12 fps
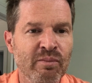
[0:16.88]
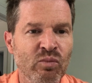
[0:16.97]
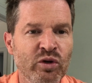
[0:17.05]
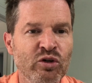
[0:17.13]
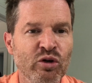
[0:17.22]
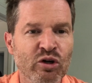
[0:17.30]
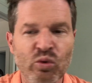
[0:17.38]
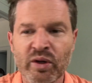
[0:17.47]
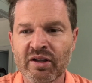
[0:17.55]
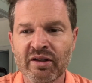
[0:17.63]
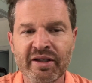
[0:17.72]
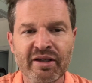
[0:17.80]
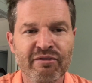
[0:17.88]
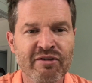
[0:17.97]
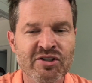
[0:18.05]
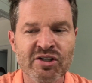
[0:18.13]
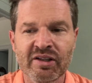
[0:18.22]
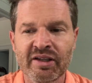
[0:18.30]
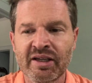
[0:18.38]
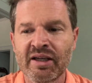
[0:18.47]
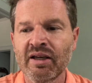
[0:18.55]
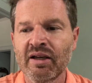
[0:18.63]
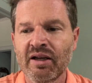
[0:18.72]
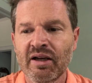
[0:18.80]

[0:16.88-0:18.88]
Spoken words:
we do it quickly, efficiently.